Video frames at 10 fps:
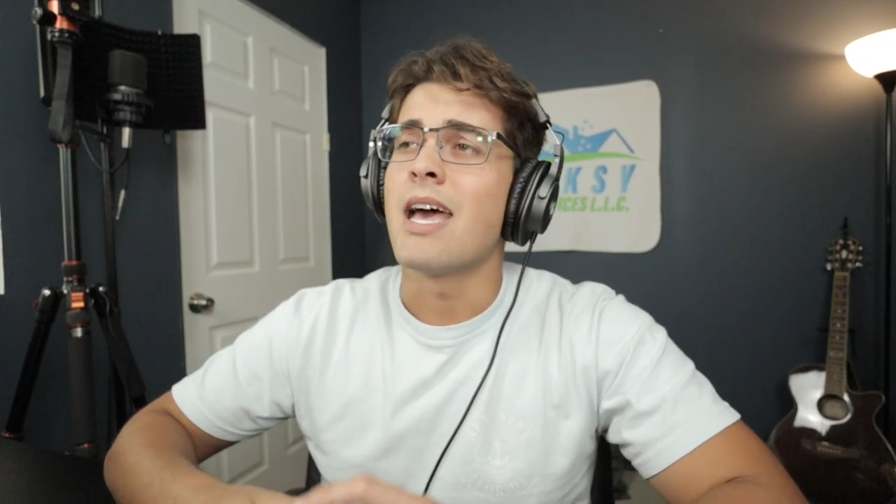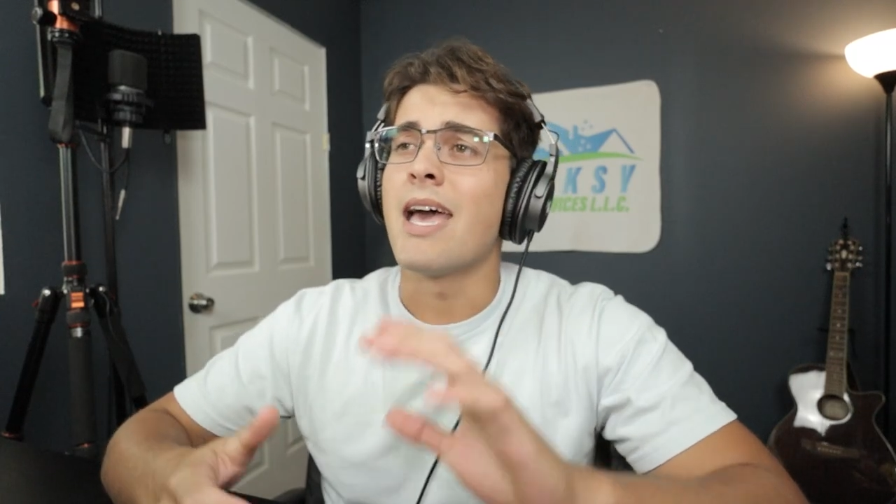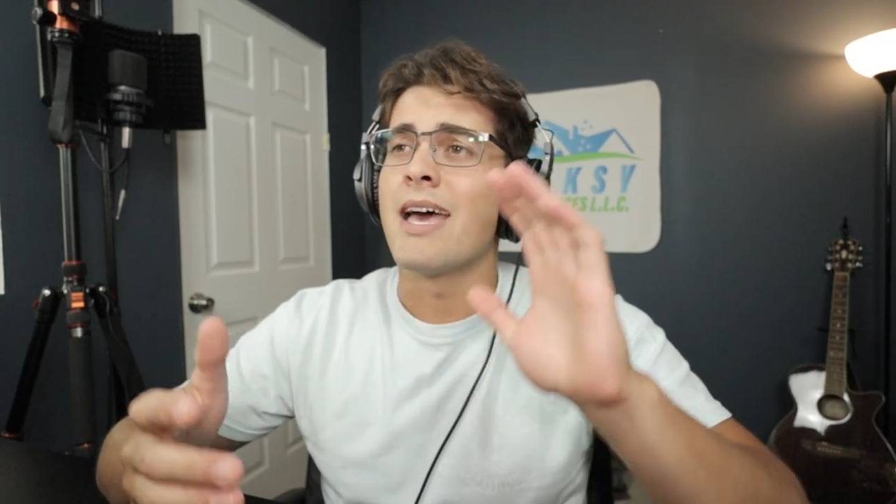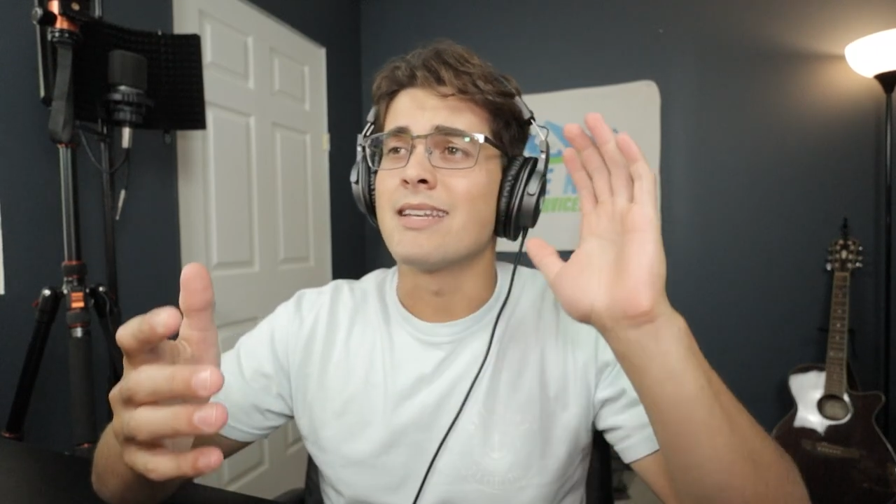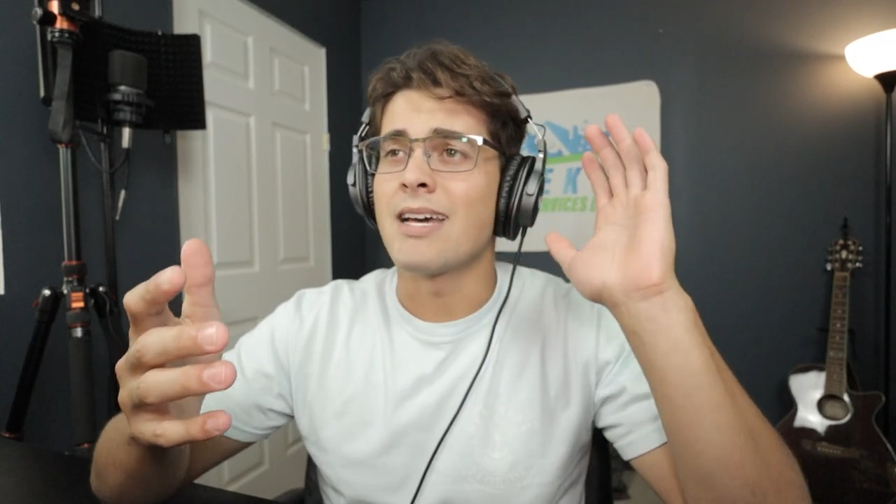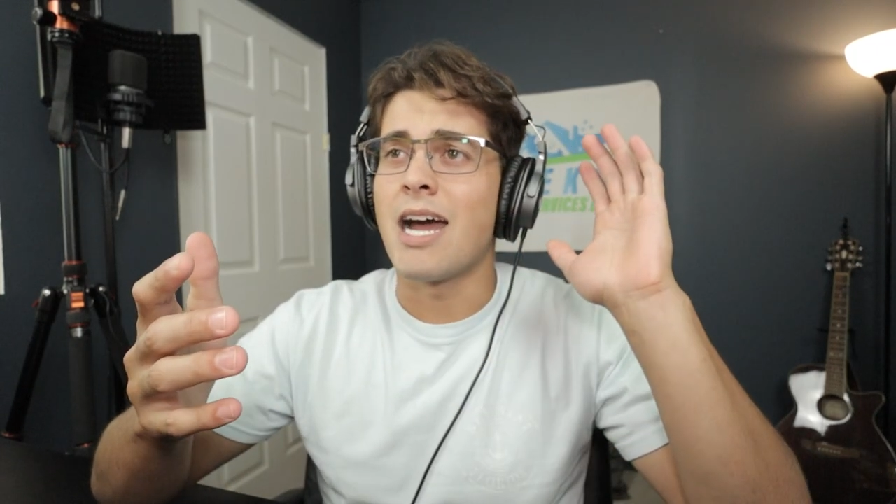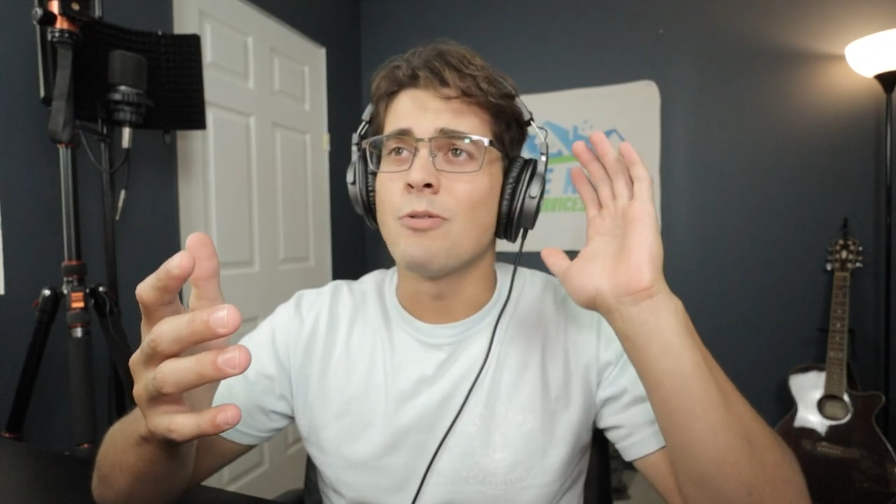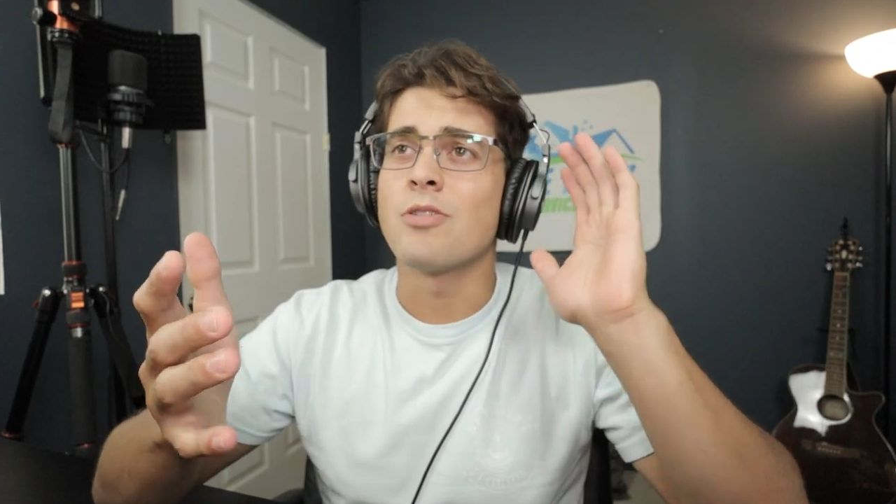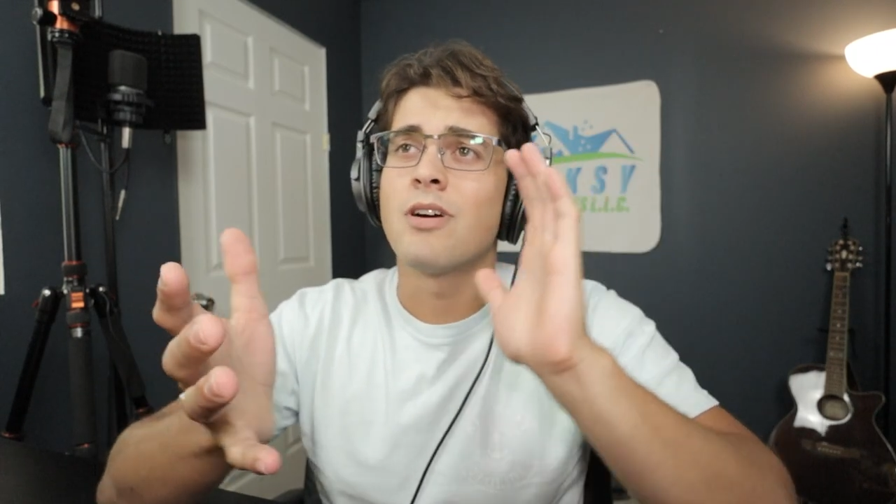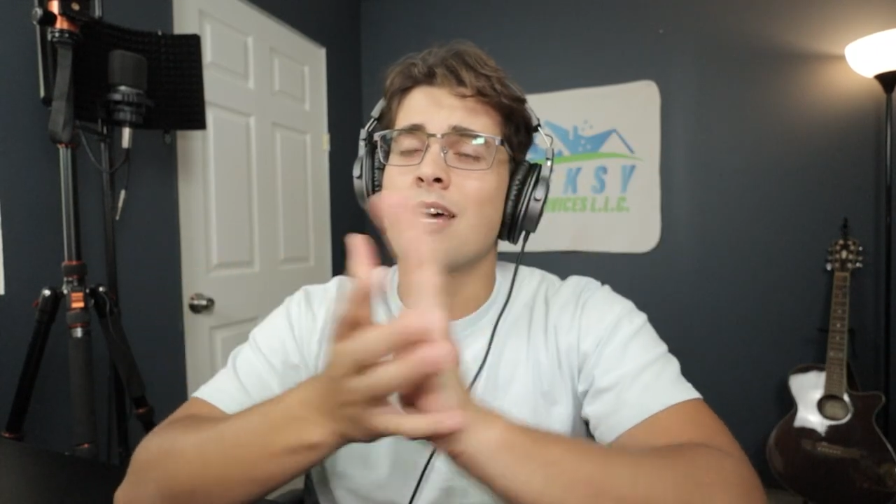and I
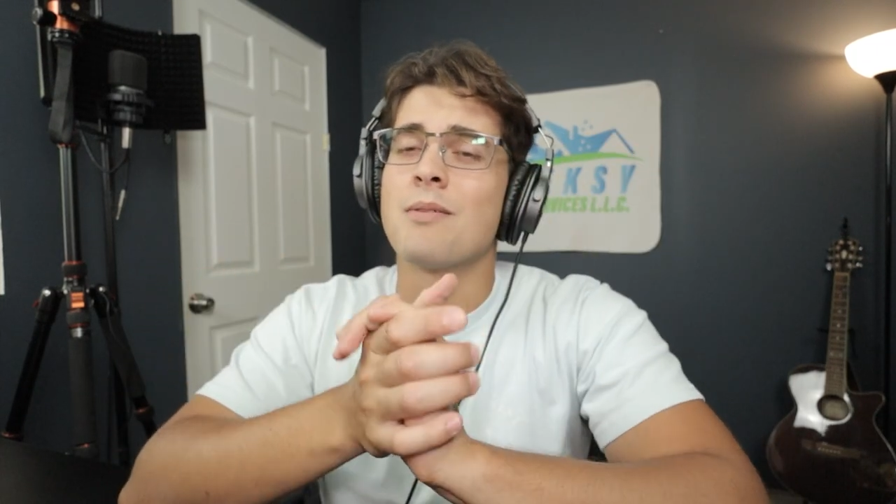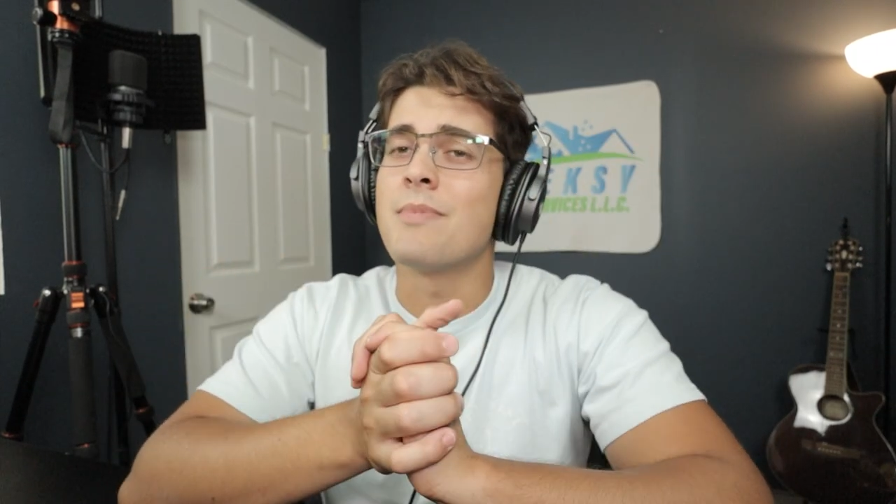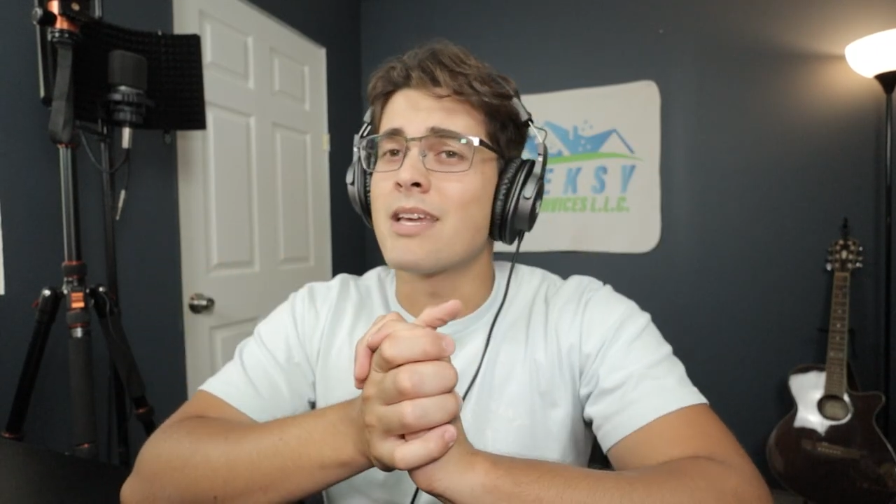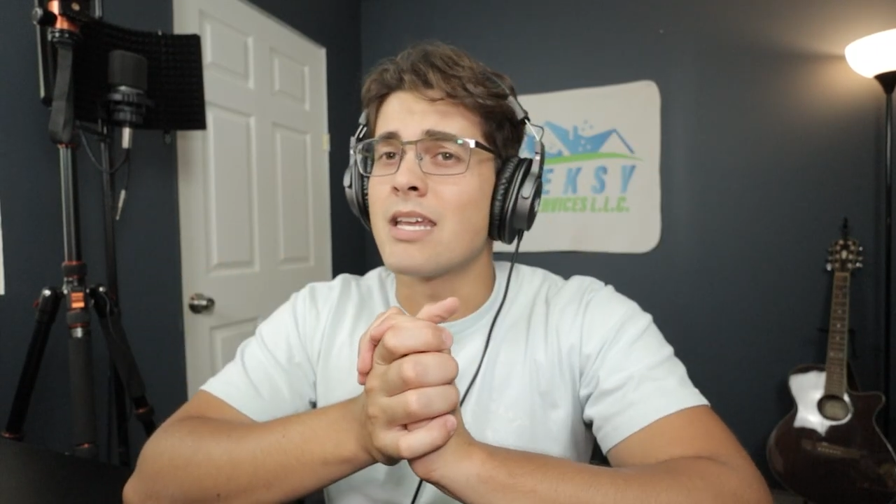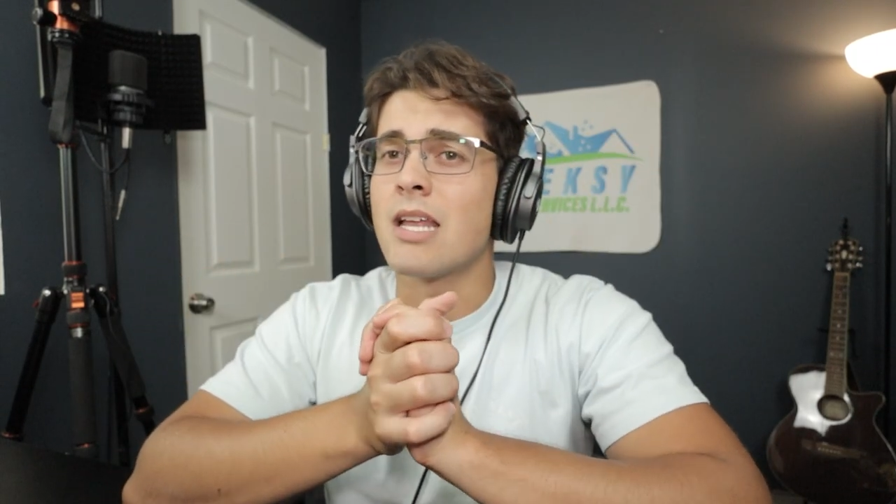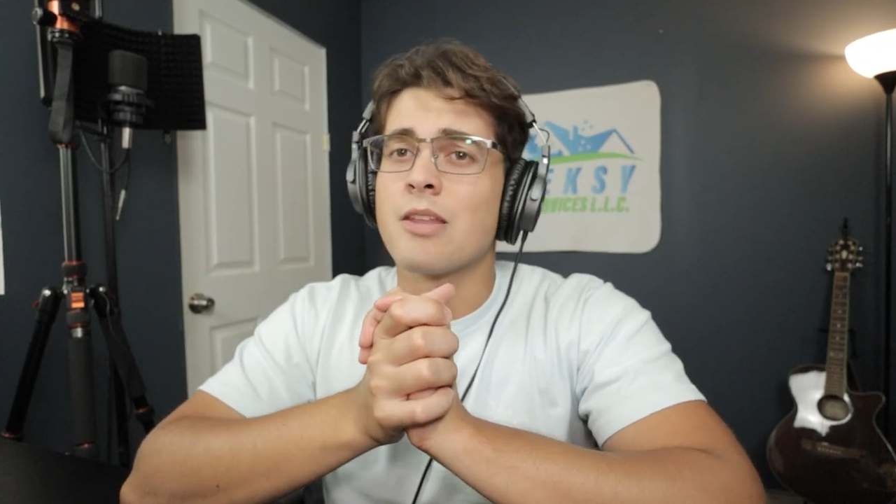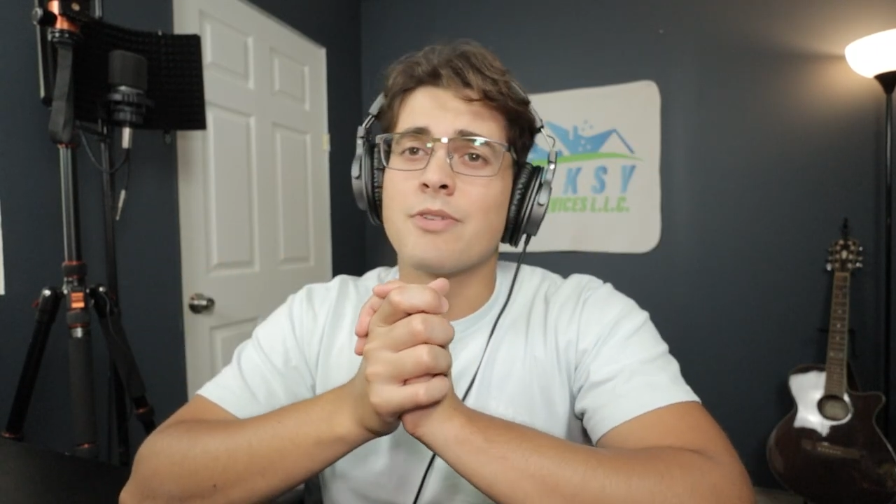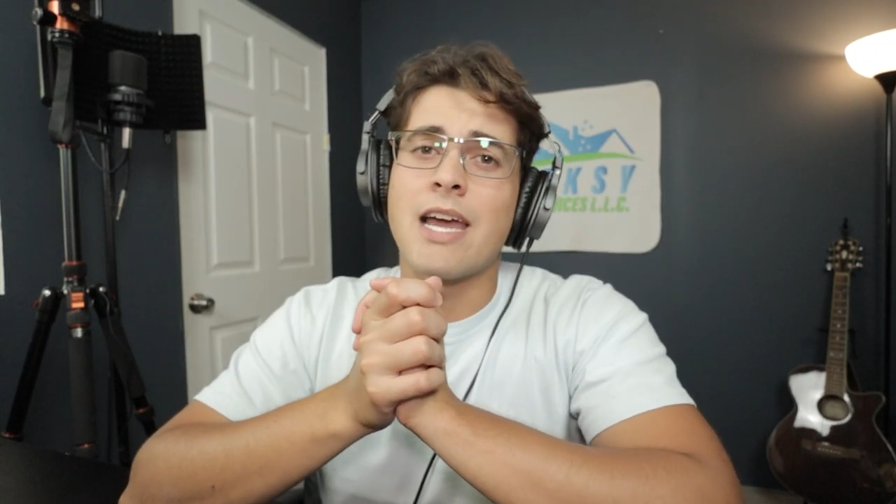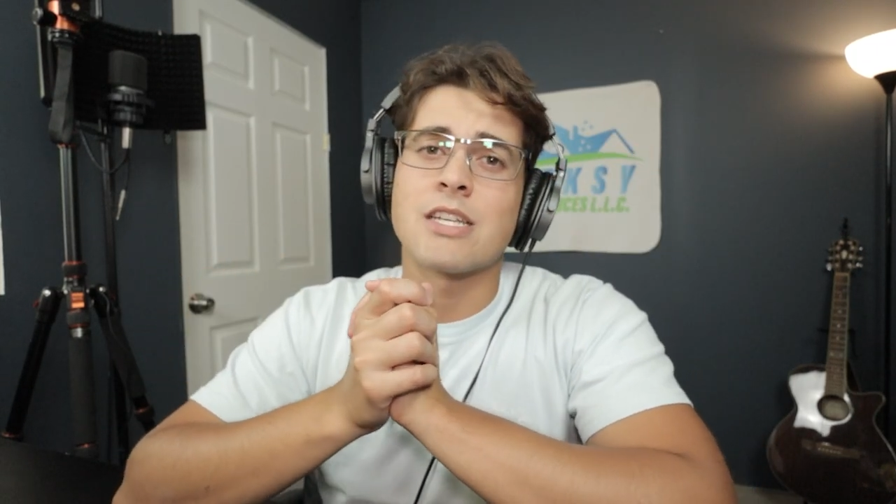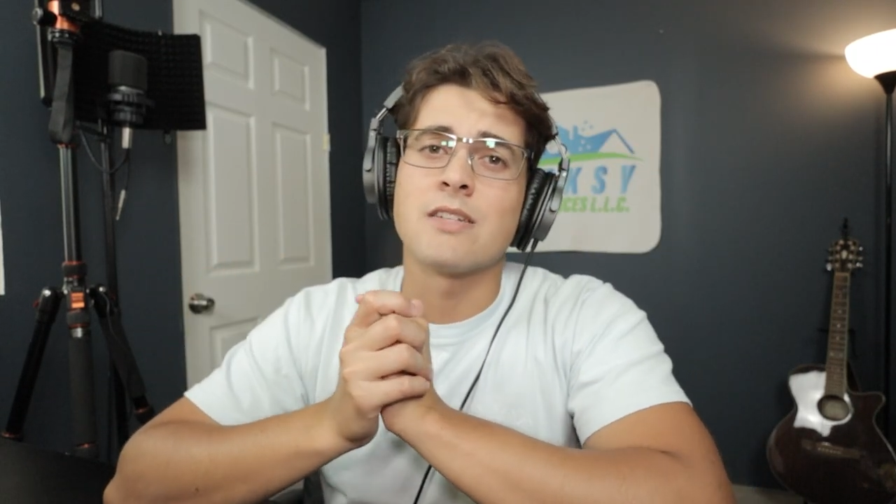will go ahead and make another
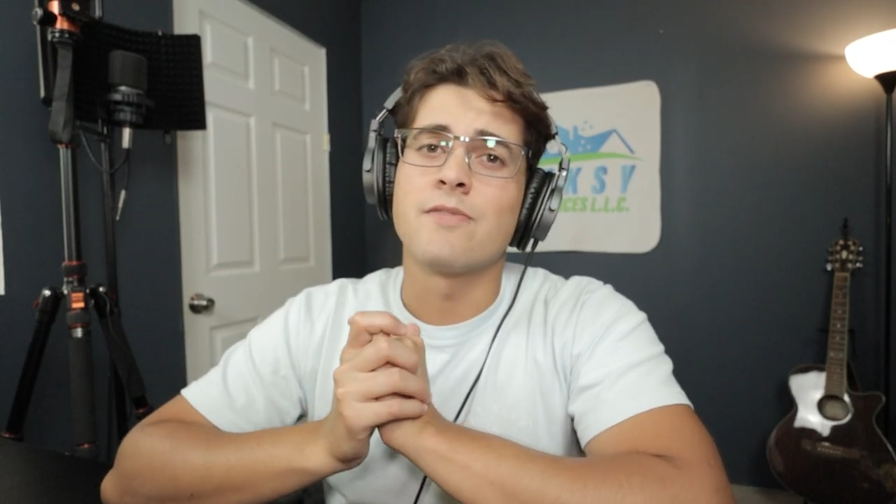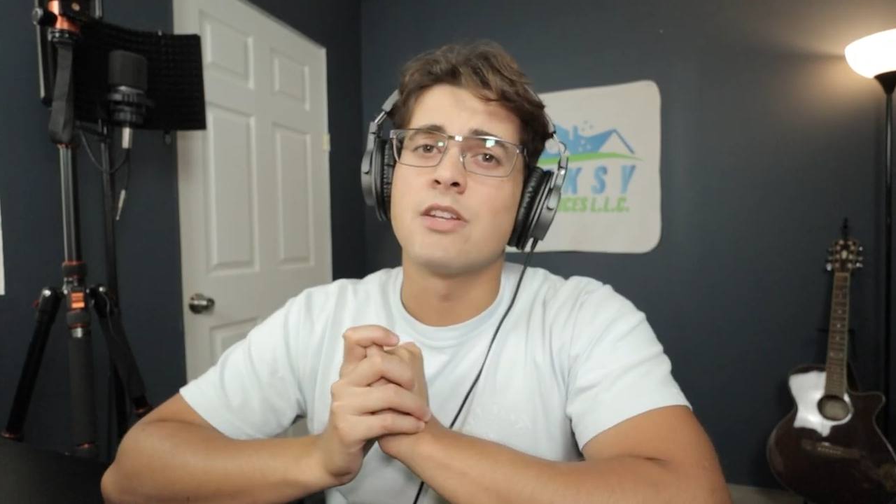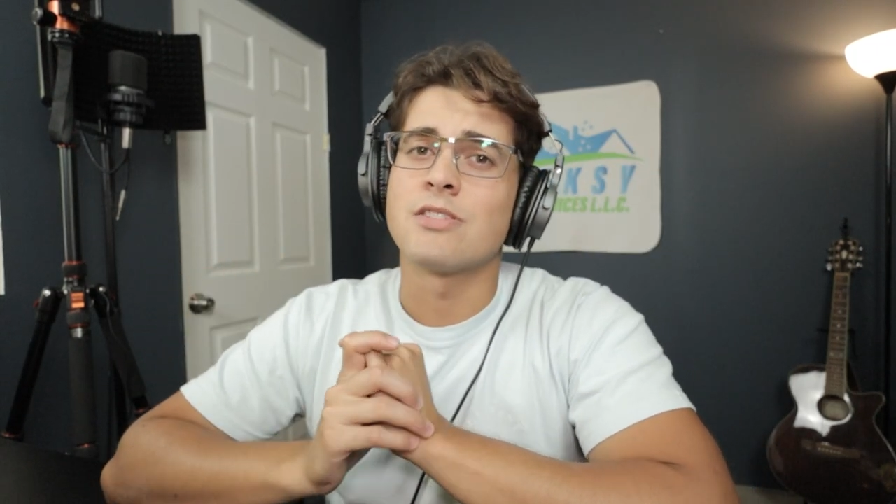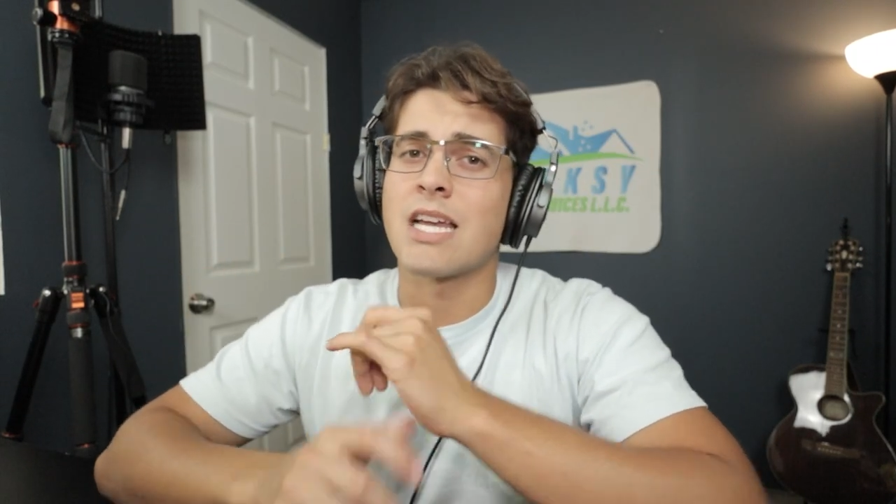reaction video.